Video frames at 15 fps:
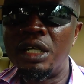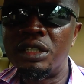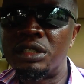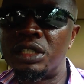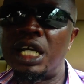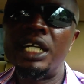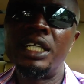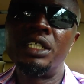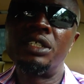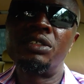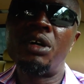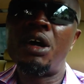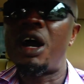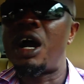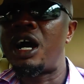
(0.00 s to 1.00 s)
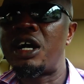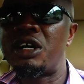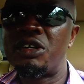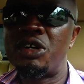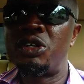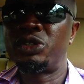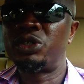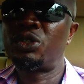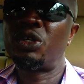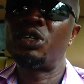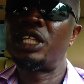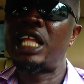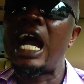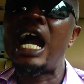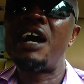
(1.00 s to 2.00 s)
saying, so
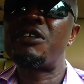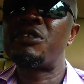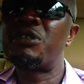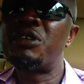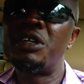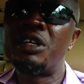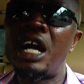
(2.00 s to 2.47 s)
now